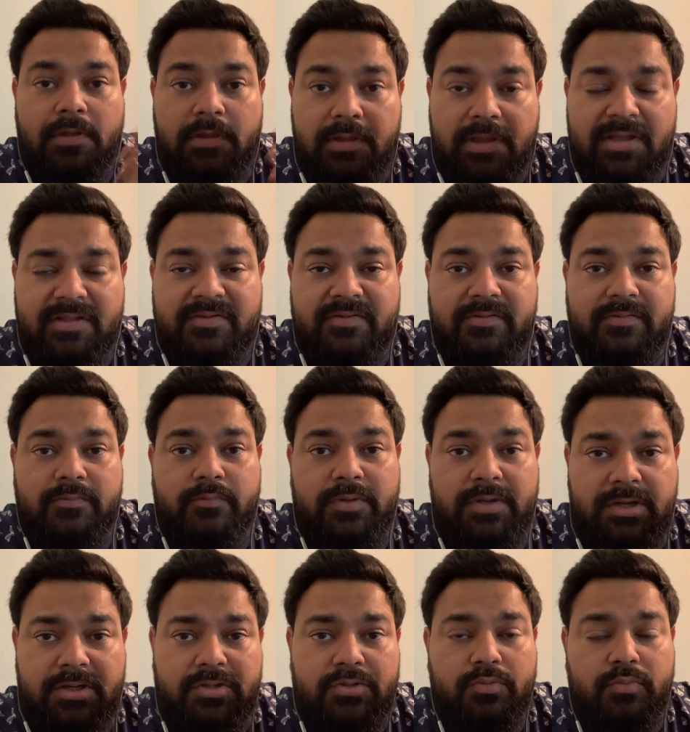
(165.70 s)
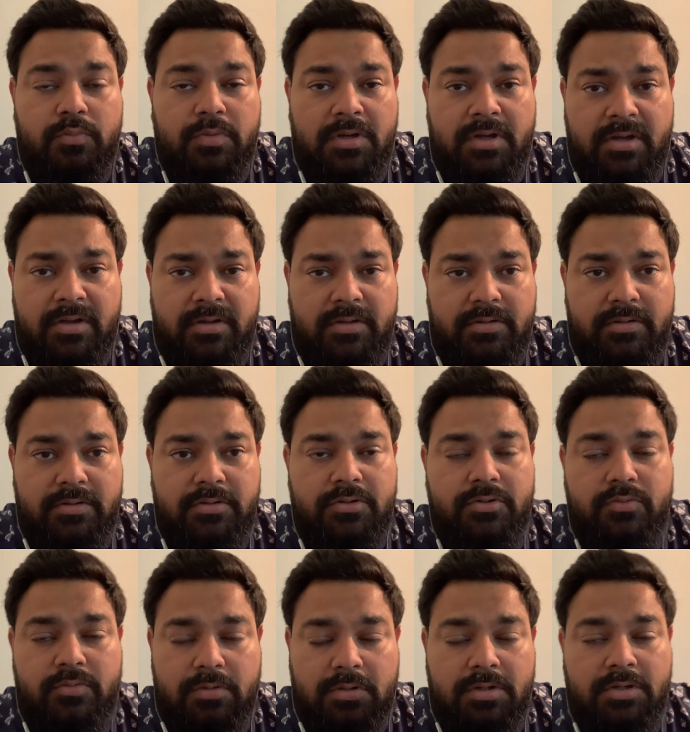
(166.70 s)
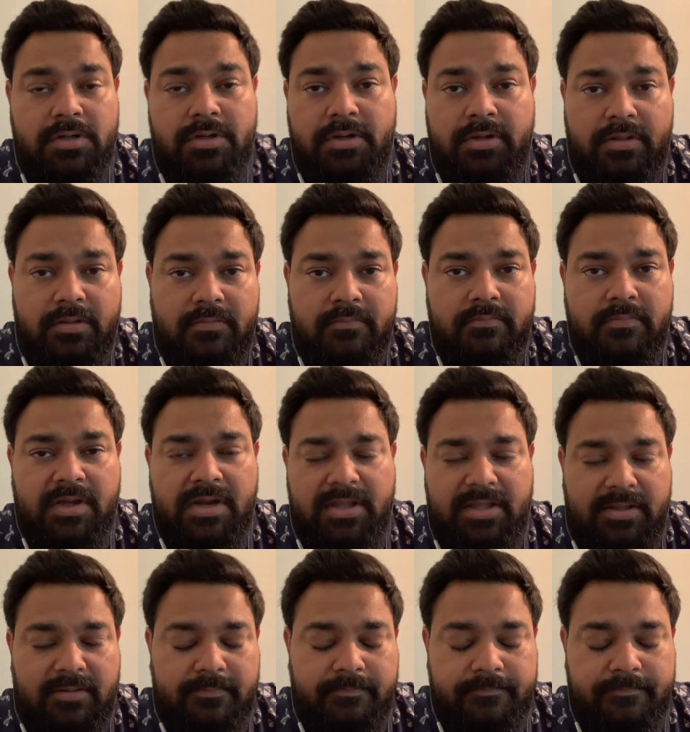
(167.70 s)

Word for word: Yes, we need to work to earn money.